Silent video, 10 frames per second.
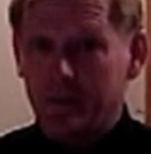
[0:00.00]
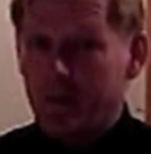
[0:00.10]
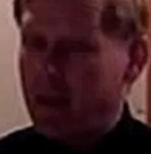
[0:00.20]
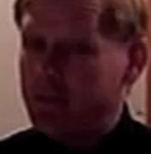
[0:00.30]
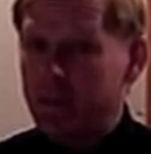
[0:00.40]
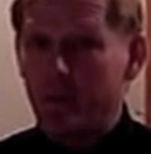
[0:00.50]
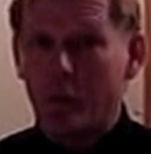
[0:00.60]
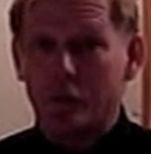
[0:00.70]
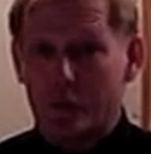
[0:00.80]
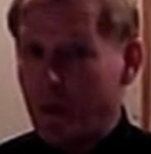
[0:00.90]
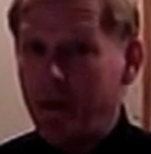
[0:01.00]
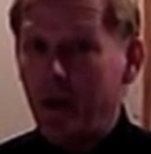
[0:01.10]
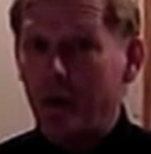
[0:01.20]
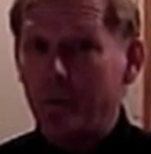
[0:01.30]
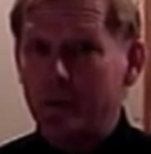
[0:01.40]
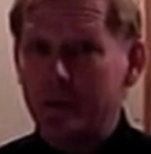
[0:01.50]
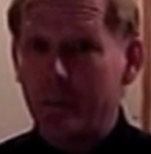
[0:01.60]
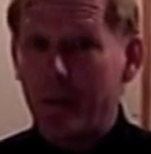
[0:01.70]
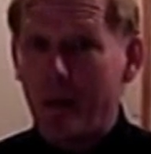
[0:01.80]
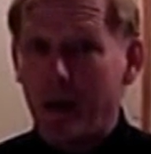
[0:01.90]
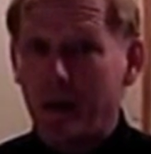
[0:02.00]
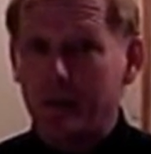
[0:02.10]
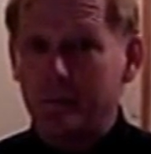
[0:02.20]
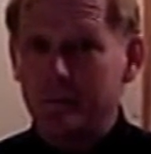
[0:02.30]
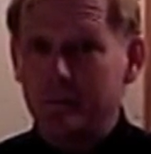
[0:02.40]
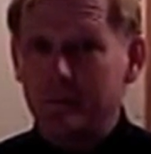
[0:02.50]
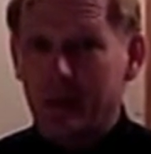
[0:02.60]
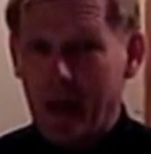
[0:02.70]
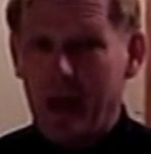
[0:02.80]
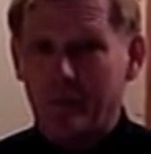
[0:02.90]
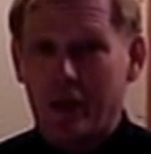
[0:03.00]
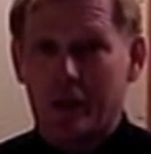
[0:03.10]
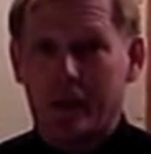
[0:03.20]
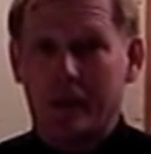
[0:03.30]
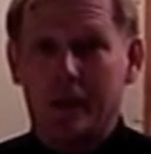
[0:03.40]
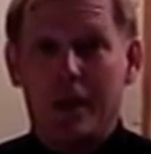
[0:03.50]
If I have 0 $20 bills in my pocket, I have nothing.